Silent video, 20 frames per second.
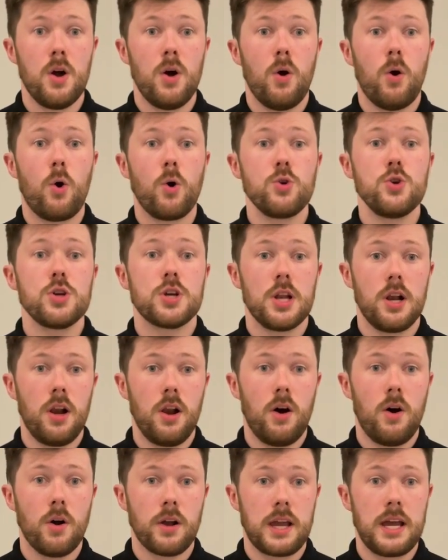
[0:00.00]
or you can
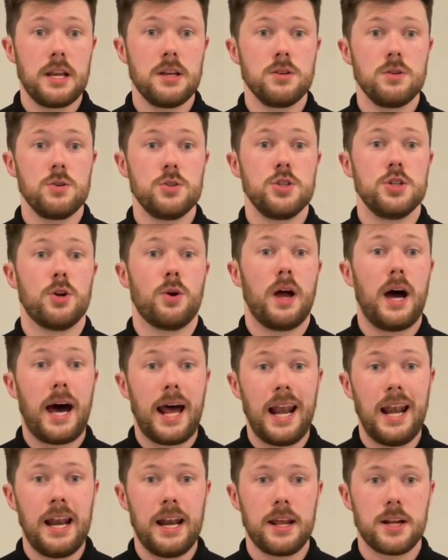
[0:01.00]
log in using your
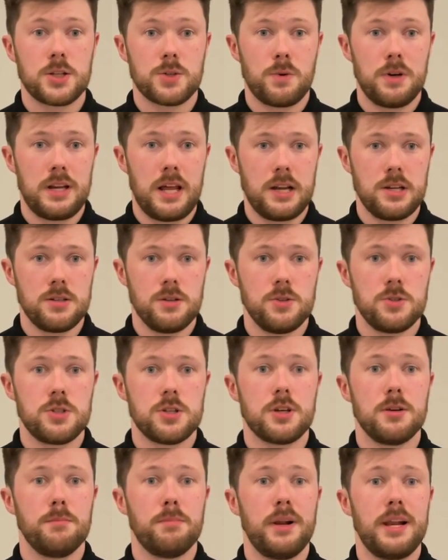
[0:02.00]
analytics credentials to
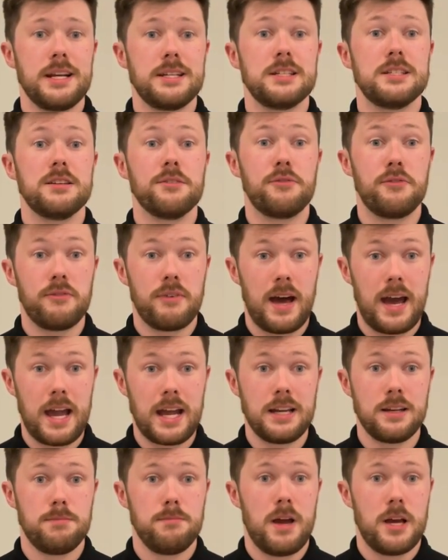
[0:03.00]
complete
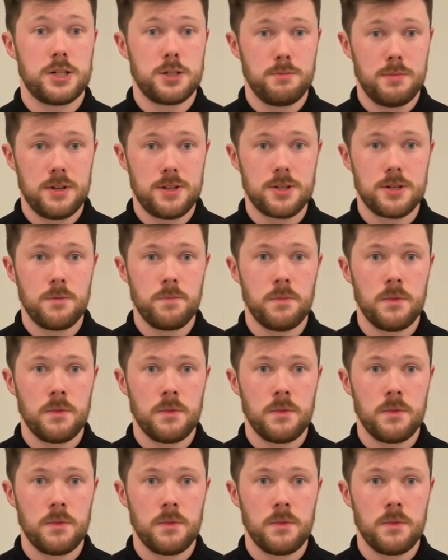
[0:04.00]
defined measurements